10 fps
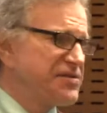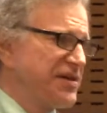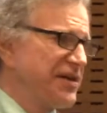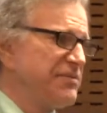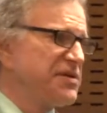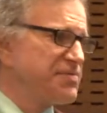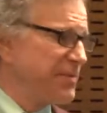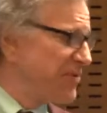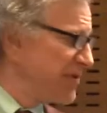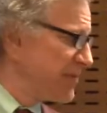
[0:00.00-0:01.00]
same as
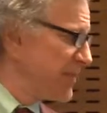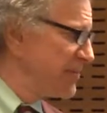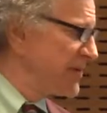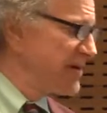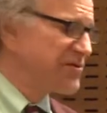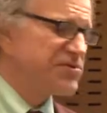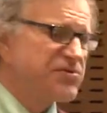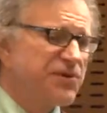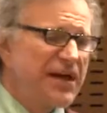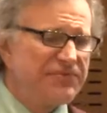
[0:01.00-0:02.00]
promoting the public
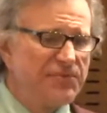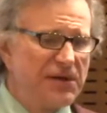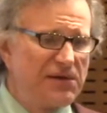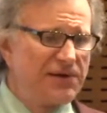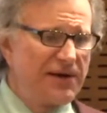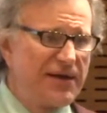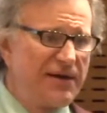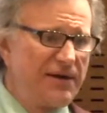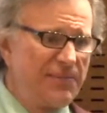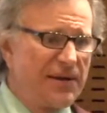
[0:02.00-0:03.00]
interest. We have to be
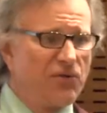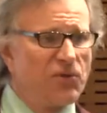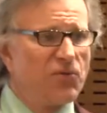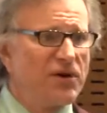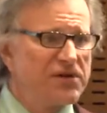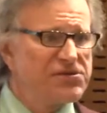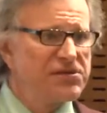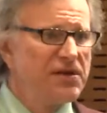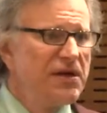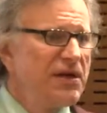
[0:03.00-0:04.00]
clear-headed about what works
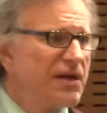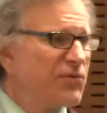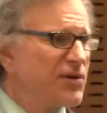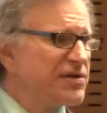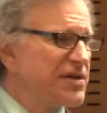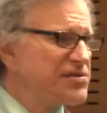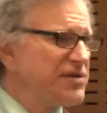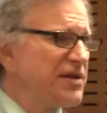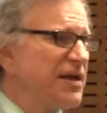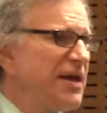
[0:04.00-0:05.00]
and what
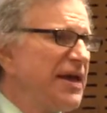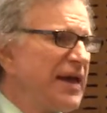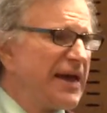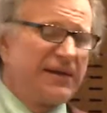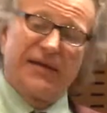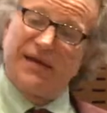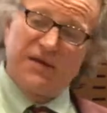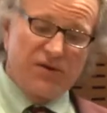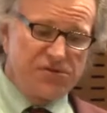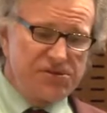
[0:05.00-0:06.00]
doesn't, and like
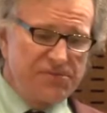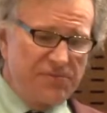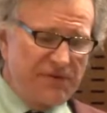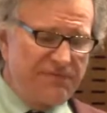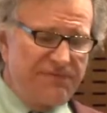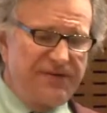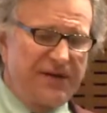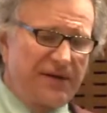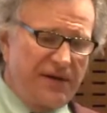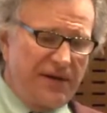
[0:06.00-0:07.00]
Coase, be
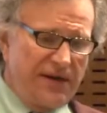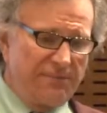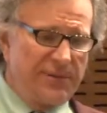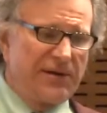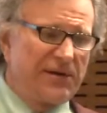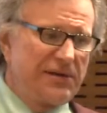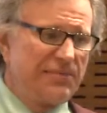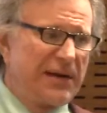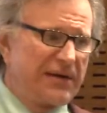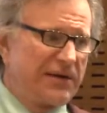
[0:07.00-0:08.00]
very empirically
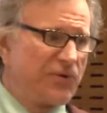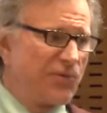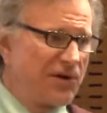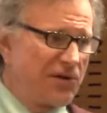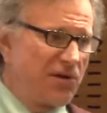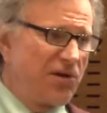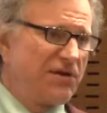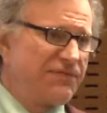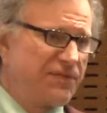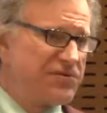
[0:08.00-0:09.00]
minded. We want to
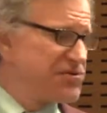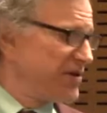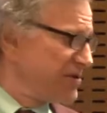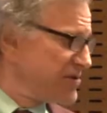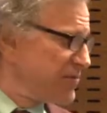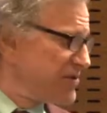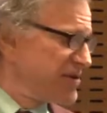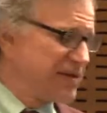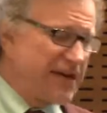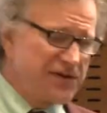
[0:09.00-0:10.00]
look for results. What's
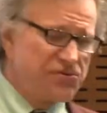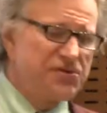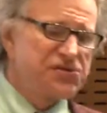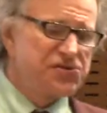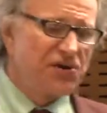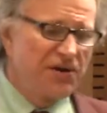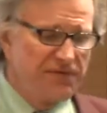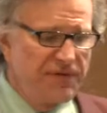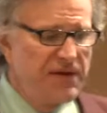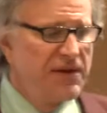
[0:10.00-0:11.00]
going to actually
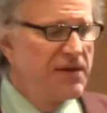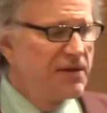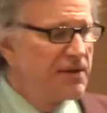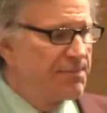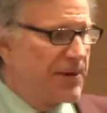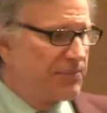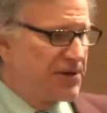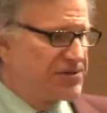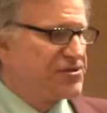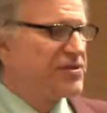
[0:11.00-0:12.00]
serve the
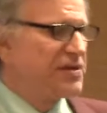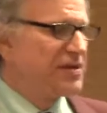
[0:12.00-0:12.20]
public's